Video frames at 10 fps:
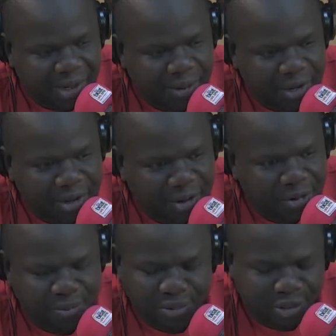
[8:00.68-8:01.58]
Wande call
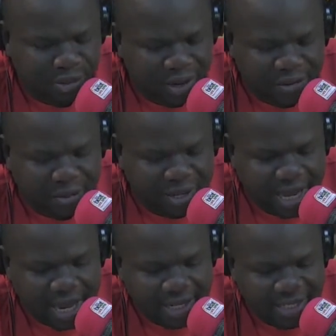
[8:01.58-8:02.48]
Buju, everybody,
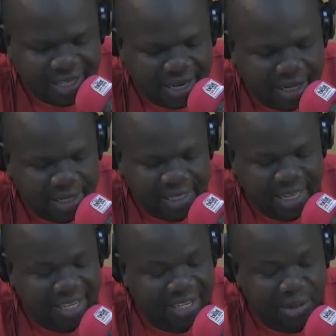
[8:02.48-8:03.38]
and it's like there's